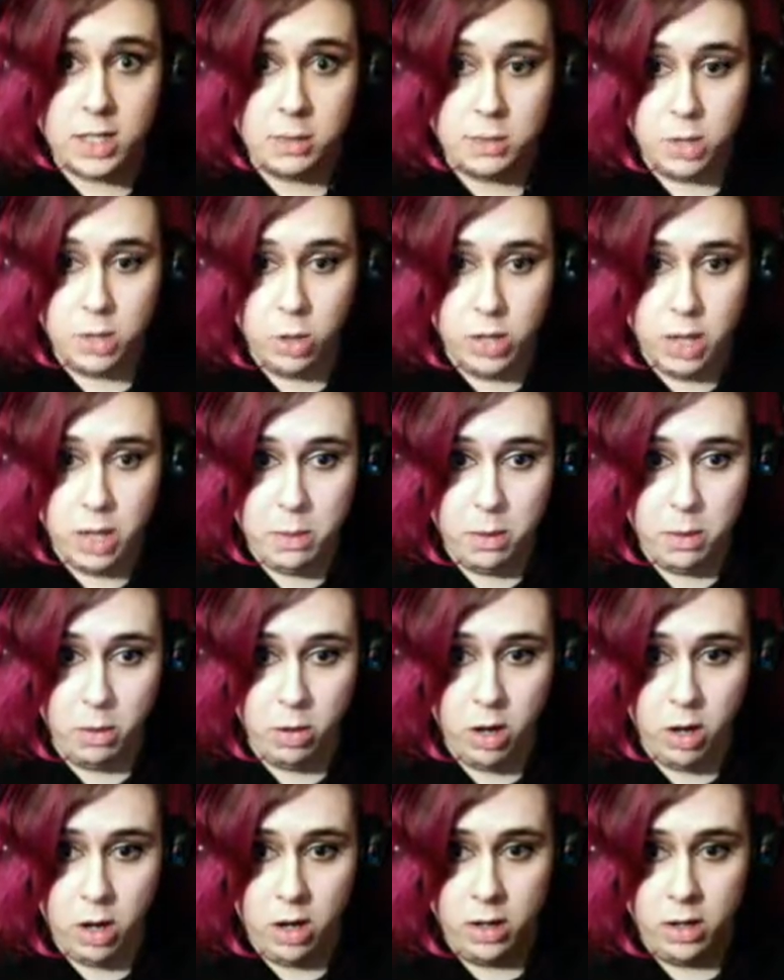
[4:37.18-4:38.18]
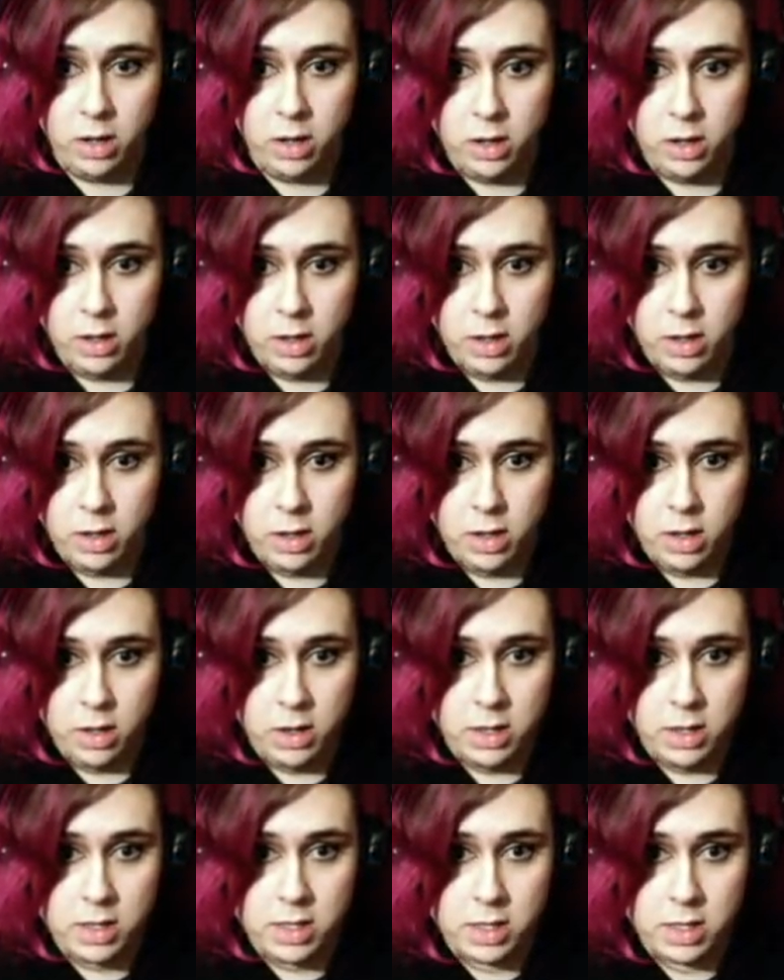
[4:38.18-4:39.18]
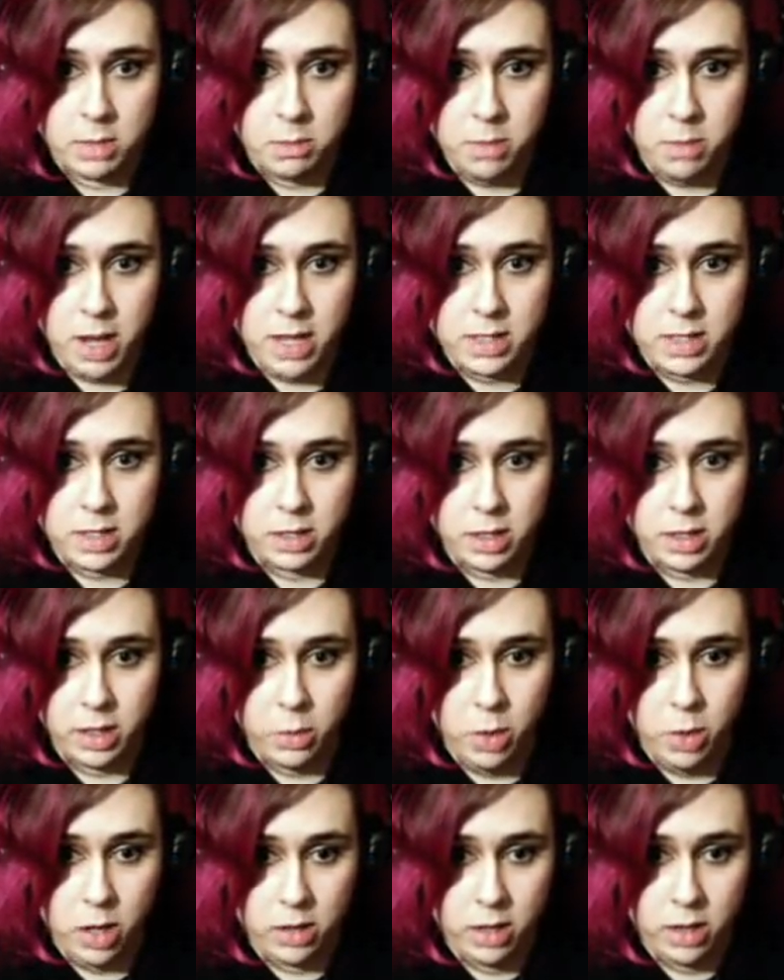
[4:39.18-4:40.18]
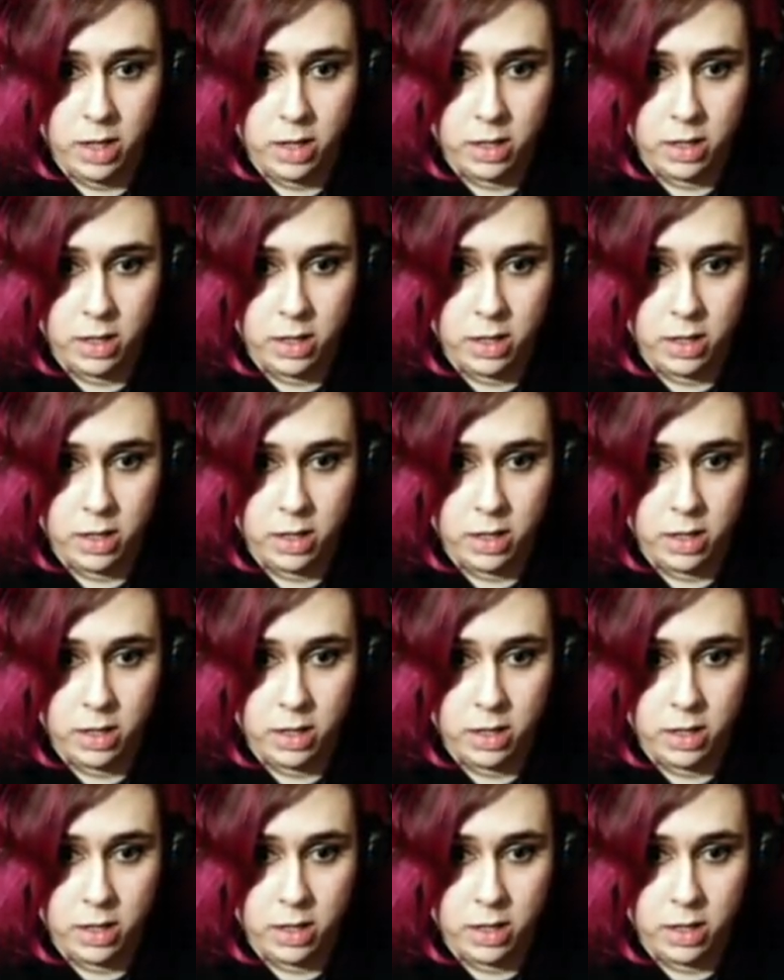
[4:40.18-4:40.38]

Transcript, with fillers: Don't get me wrong. This is amazingly well done.